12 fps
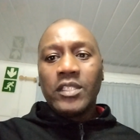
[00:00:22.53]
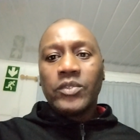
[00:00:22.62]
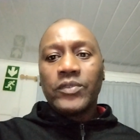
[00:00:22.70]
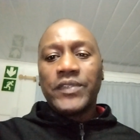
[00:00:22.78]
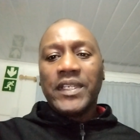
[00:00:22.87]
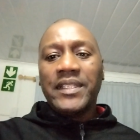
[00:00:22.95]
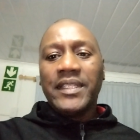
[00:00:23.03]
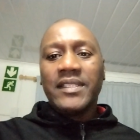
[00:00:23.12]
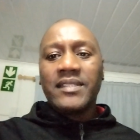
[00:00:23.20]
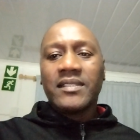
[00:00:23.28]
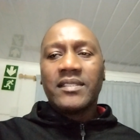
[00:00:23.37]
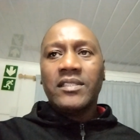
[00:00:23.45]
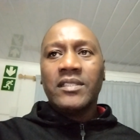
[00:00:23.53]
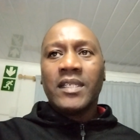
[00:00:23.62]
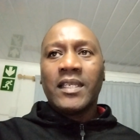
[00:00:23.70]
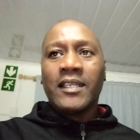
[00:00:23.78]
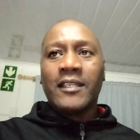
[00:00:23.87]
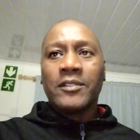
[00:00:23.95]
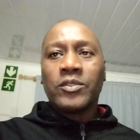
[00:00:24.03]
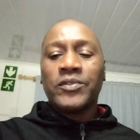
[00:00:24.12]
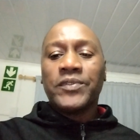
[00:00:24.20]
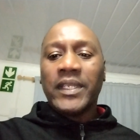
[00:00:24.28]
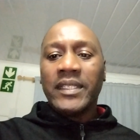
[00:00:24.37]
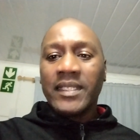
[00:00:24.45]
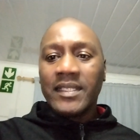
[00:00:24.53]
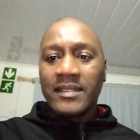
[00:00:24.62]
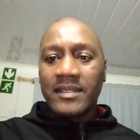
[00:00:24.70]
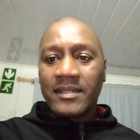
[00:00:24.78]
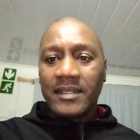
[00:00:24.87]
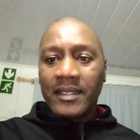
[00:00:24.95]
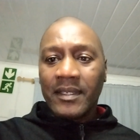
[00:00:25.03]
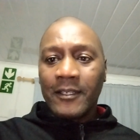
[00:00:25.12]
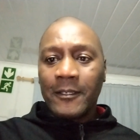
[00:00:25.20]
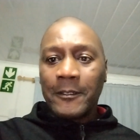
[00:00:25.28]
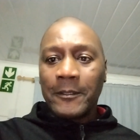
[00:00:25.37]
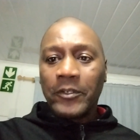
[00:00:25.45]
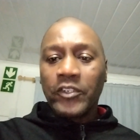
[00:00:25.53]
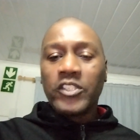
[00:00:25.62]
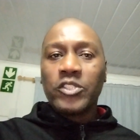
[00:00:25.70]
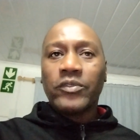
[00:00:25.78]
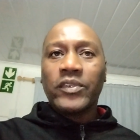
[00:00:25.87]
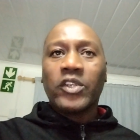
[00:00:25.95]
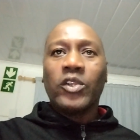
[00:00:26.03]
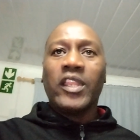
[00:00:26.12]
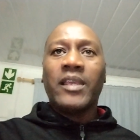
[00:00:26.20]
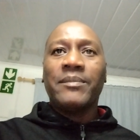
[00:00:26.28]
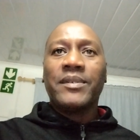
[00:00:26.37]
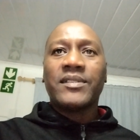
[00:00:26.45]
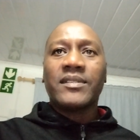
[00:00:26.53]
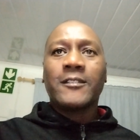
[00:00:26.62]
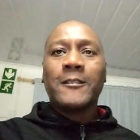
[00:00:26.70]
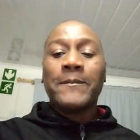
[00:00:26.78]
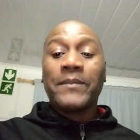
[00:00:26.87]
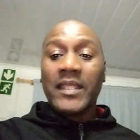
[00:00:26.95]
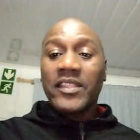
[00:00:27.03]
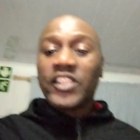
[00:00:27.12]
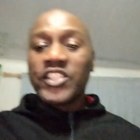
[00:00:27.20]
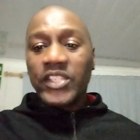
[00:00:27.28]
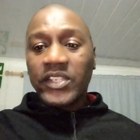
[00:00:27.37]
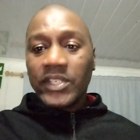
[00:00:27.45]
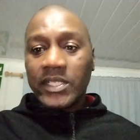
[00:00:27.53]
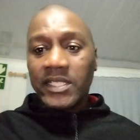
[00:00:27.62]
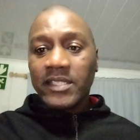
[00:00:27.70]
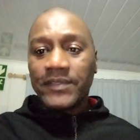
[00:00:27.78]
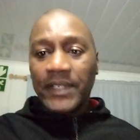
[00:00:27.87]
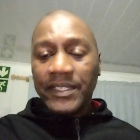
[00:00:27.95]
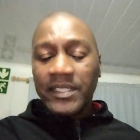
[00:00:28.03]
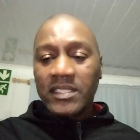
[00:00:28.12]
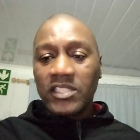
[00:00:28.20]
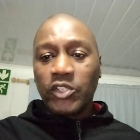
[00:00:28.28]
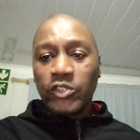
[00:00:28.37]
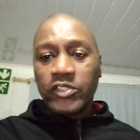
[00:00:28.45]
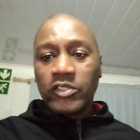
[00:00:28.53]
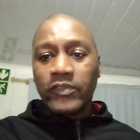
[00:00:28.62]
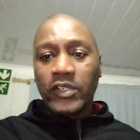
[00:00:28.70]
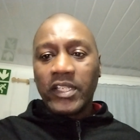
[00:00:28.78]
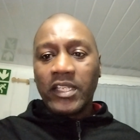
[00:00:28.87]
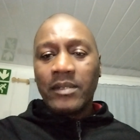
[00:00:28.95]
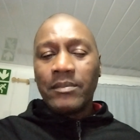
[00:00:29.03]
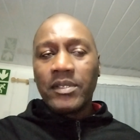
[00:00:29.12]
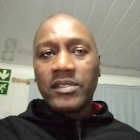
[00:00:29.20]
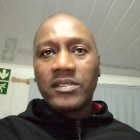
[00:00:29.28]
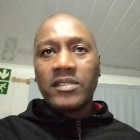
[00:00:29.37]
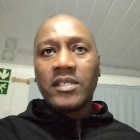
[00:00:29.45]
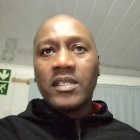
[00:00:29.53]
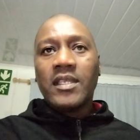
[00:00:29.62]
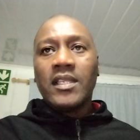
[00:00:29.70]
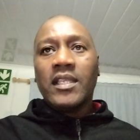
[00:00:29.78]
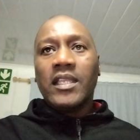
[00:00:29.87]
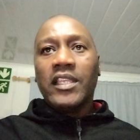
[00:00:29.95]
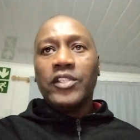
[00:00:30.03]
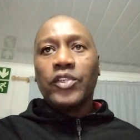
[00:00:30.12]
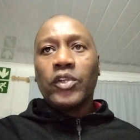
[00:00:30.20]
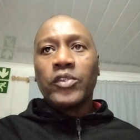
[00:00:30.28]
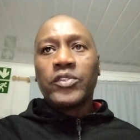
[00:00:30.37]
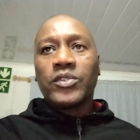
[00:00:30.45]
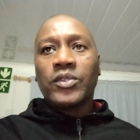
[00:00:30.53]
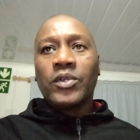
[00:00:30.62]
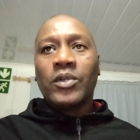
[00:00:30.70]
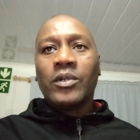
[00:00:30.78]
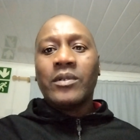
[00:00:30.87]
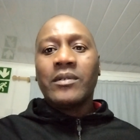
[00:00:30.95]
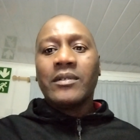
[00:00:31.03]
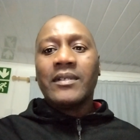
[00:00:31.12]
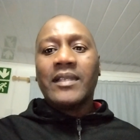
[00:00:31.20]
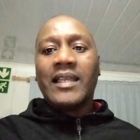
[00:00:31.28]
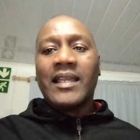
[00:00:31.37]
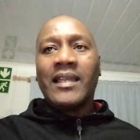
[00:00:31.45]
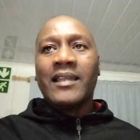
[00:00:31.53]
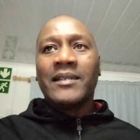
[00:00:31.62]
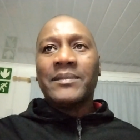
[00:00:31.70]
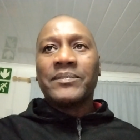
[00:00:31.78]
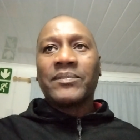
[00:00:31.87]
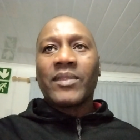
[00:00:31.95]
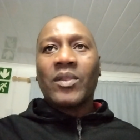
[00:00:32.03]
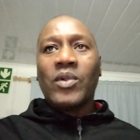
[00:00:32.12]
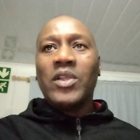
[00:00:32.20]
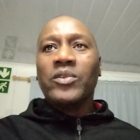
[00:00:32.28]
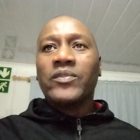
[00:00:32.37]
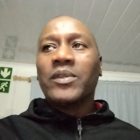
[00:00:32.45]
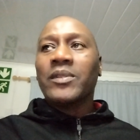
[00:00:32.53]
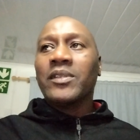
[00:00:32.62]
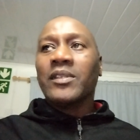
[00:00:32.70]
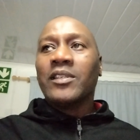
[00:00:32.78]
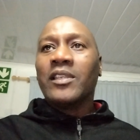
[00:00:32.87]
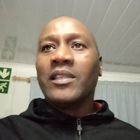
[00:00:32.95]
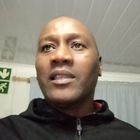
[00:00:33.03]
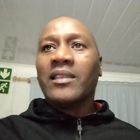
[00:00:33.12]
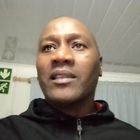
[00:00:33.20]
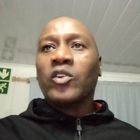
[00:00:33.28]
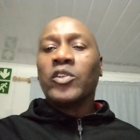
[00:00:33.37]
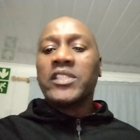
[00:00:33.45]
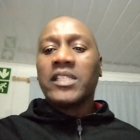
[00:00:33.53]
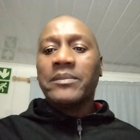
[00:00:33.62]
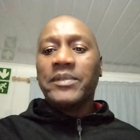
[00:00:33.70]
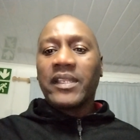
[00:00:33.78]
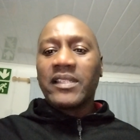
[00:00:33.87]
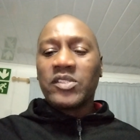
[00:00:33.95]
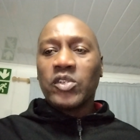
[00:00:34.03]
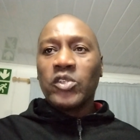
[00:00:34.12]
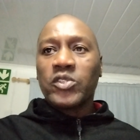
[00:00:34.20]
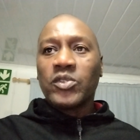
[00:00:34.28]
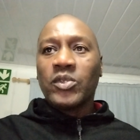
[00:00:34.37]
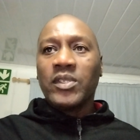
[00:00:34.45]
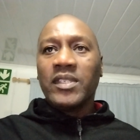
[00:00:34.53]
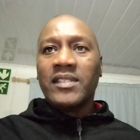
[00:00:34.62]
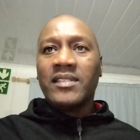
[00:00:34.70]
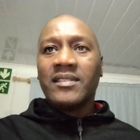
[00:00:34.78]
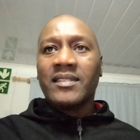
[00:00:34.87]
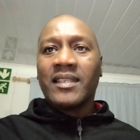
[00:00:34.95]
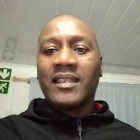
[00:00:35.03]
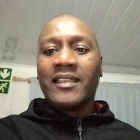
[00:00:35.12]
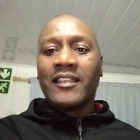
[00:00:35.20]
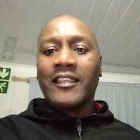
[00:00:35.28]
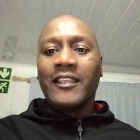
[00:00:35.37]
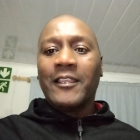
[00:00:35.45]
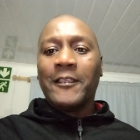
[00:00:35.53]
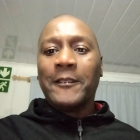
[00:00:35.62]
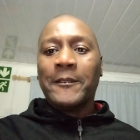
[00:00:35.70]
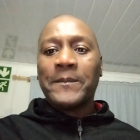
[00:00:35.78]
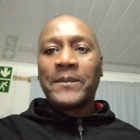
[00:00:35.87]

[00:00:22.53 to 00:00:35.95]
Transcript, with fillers: to finance uh, to finance uh, Christopher Columbus. They secretly financed Christopher Columbus and also uh, one of the uh, contemporaries also is uh,